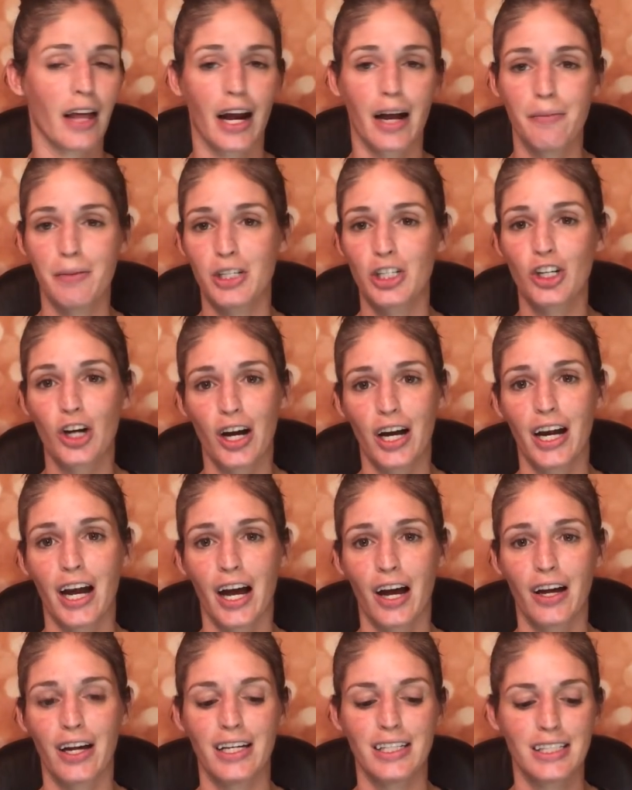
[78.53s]
that I've been trying
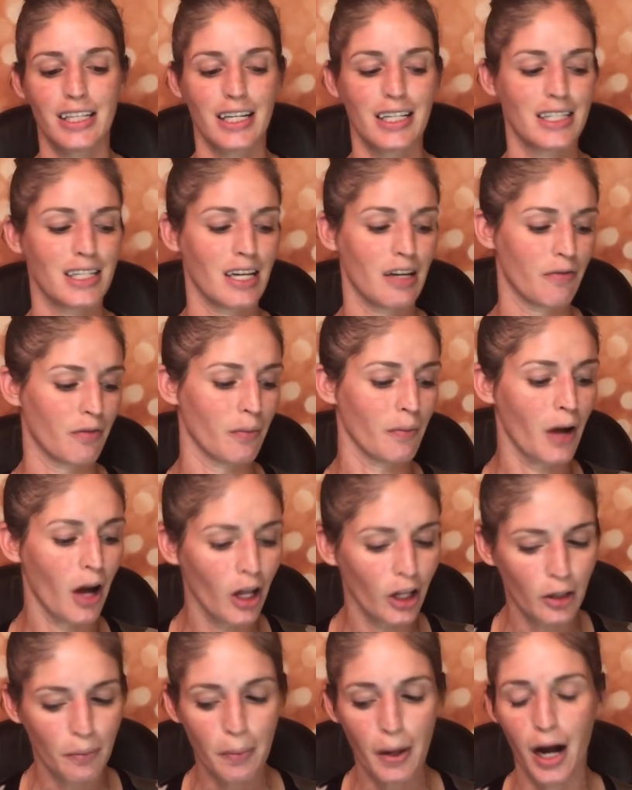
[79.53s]
out and testing from
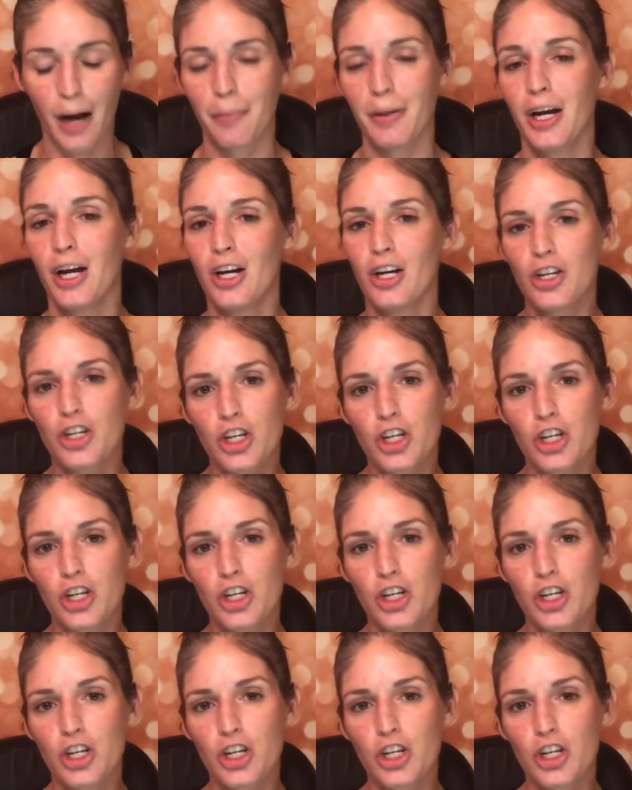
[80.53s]
ColourPop,